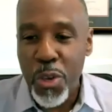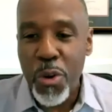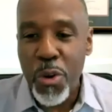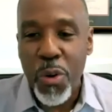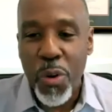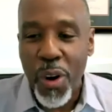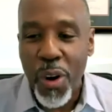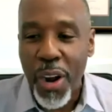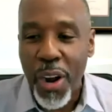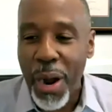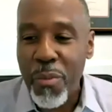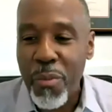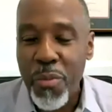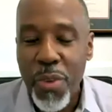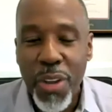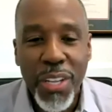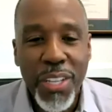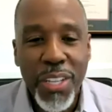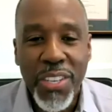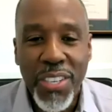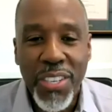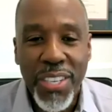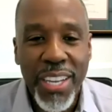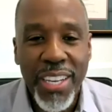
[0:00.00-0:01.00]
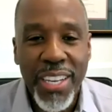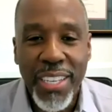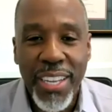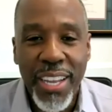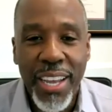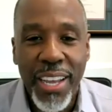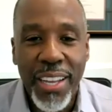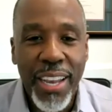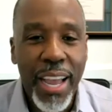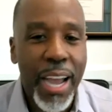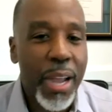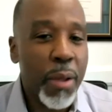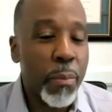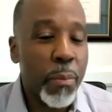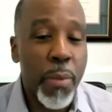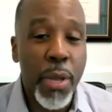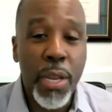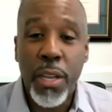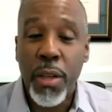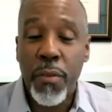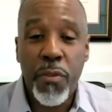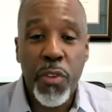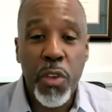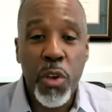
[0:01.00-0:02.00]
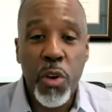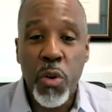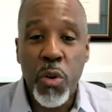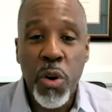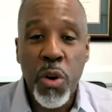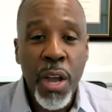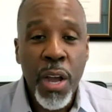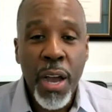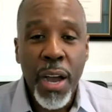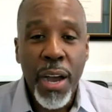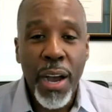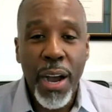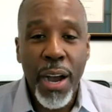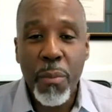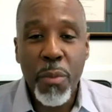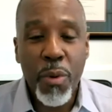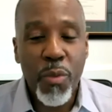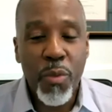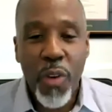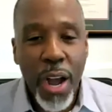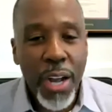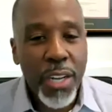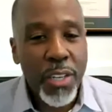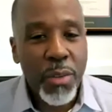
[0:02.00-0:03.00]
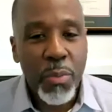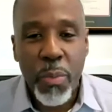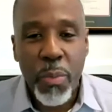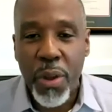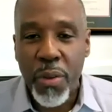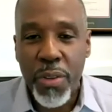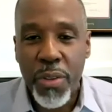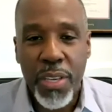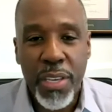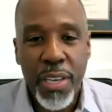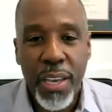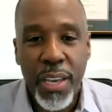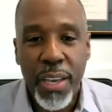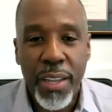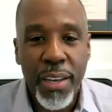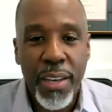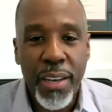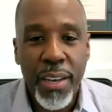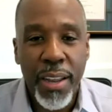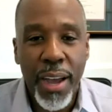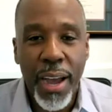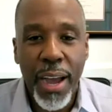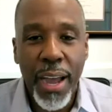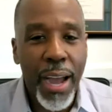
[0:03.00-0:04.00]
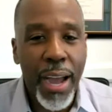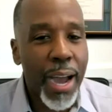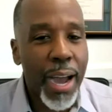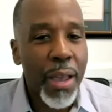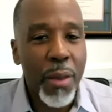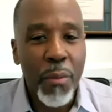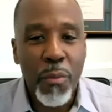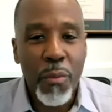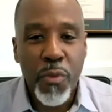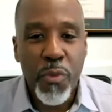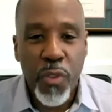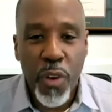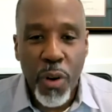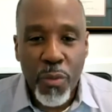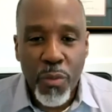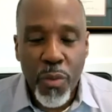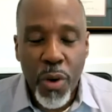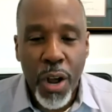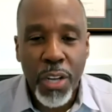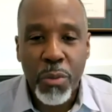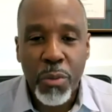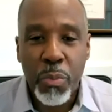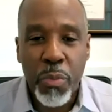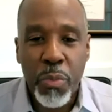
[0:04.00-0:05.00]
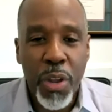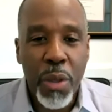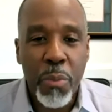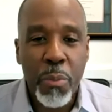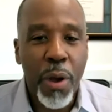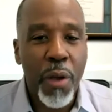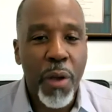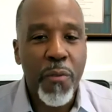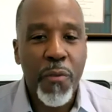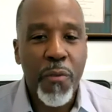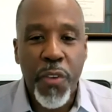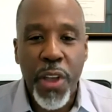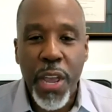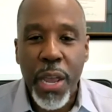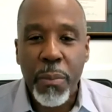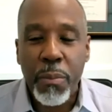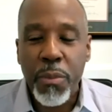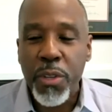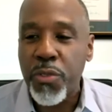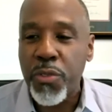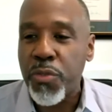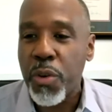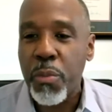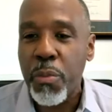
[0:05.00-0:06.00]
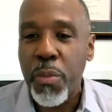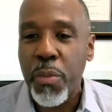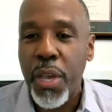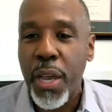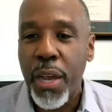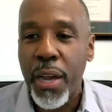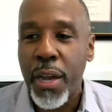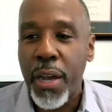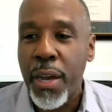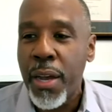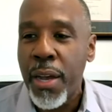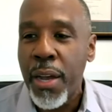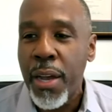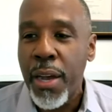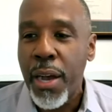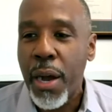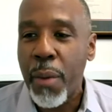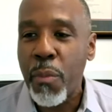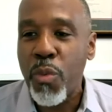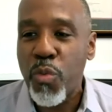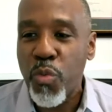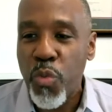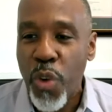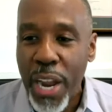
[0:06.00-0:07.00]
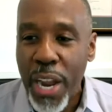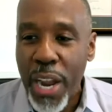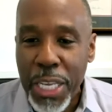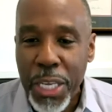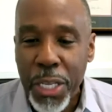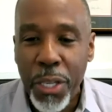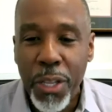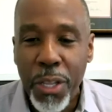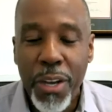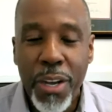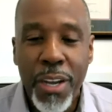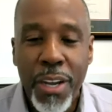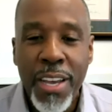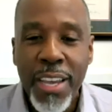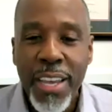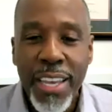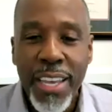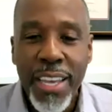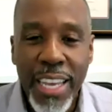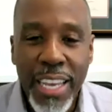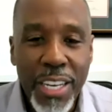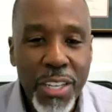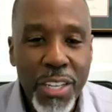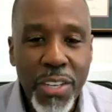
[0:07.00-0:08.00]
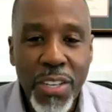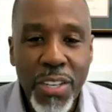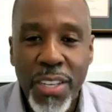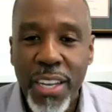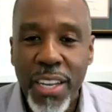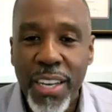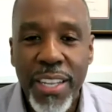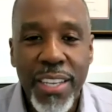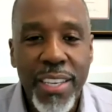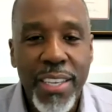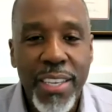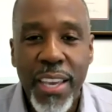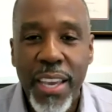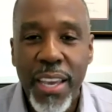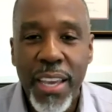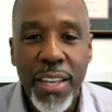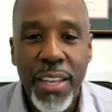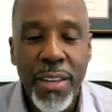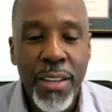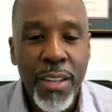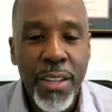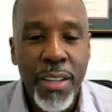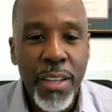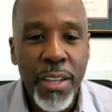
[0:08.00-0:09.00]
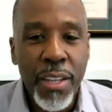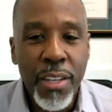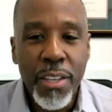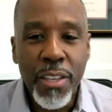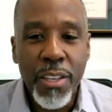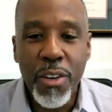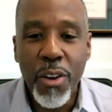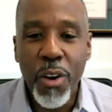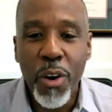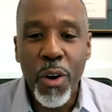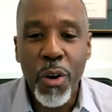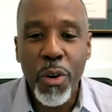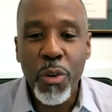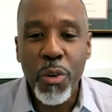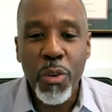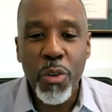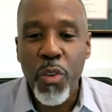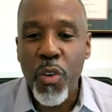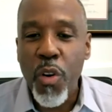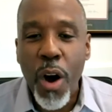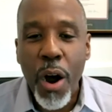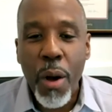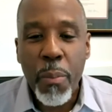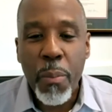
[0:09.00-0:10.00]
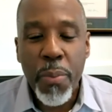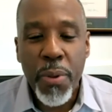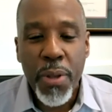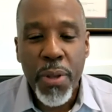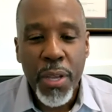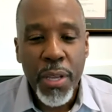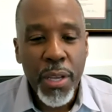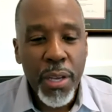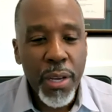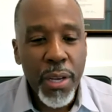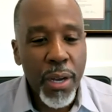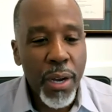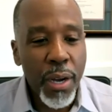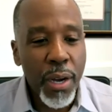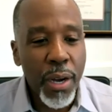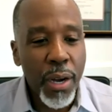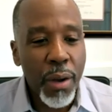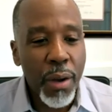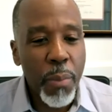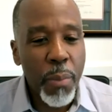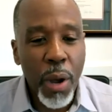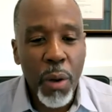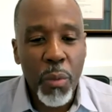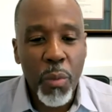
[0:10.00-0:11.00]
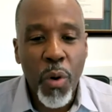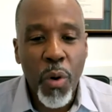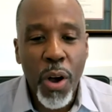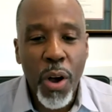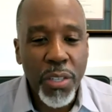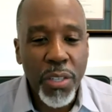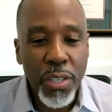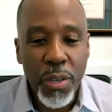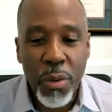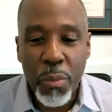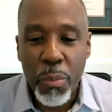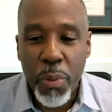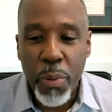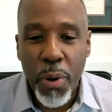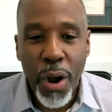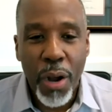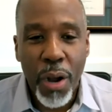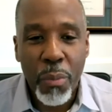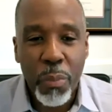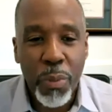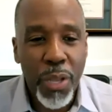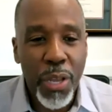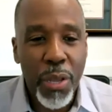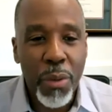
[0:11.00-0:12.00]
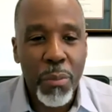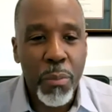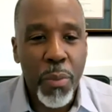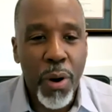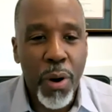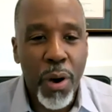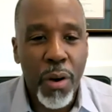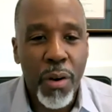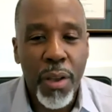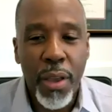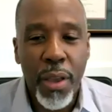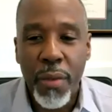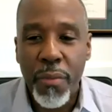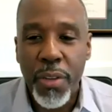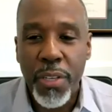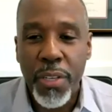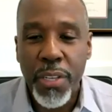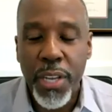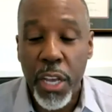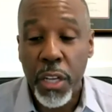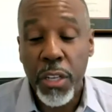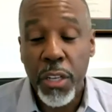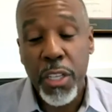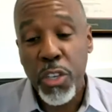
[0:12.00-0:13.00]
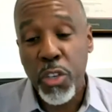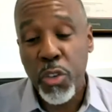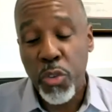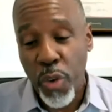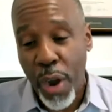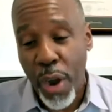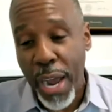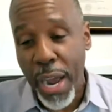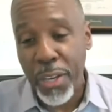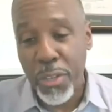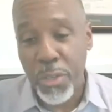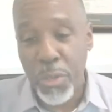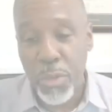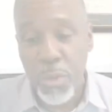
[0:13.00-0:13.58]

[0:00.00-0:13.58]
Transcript: you. I'm really sitting there like many of you. I'm a Roxbury kid. I am from Roxbury. My family's from here. I'm a regular inner city kid, you know, grew up by Washington Park playing ball every day, at least tried